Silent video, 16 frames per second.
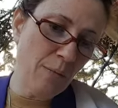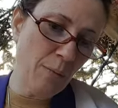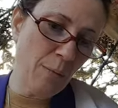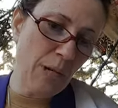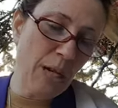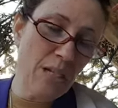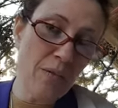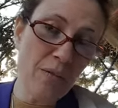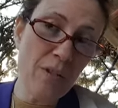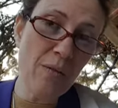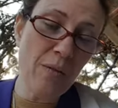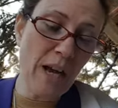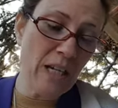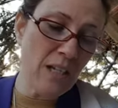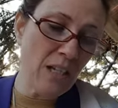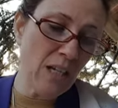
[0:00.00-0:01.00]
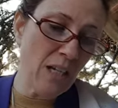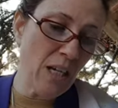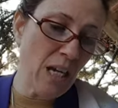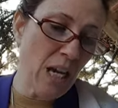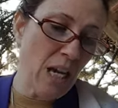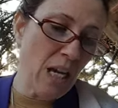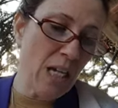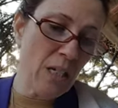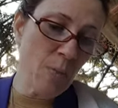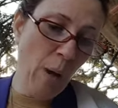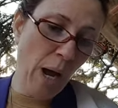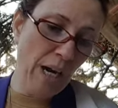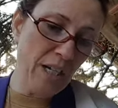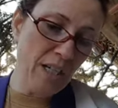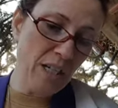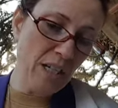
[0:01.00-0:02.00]
because of his fasting, his
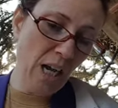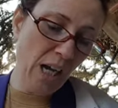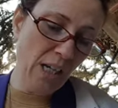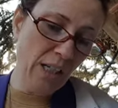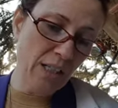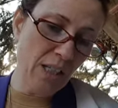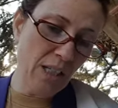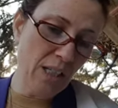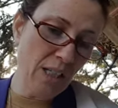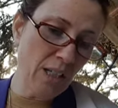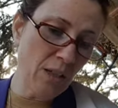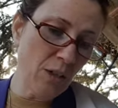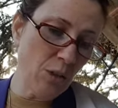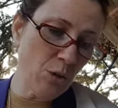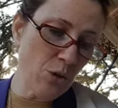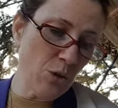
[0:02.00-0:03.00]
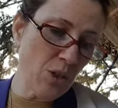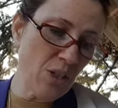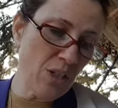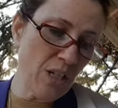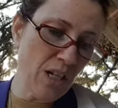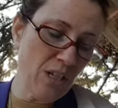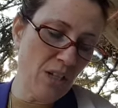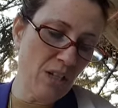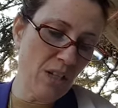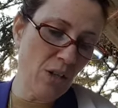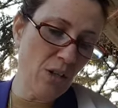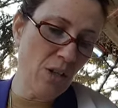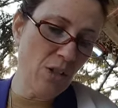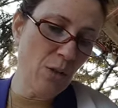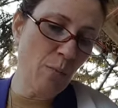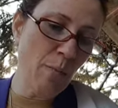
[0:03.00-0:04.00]
body did not get the needed nutrients
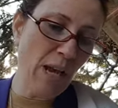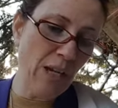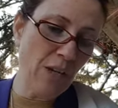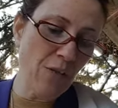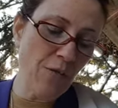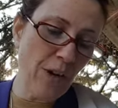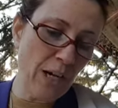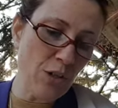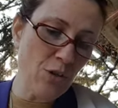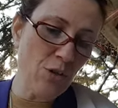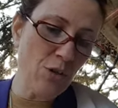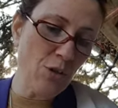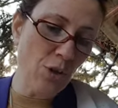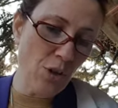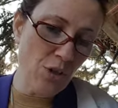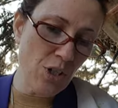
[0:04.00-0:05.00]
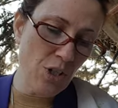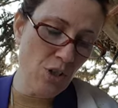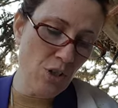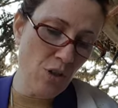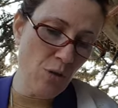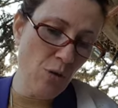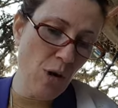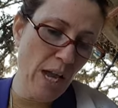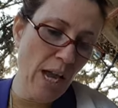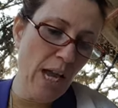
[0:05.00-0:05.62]
necessary to manufacture scar tissue,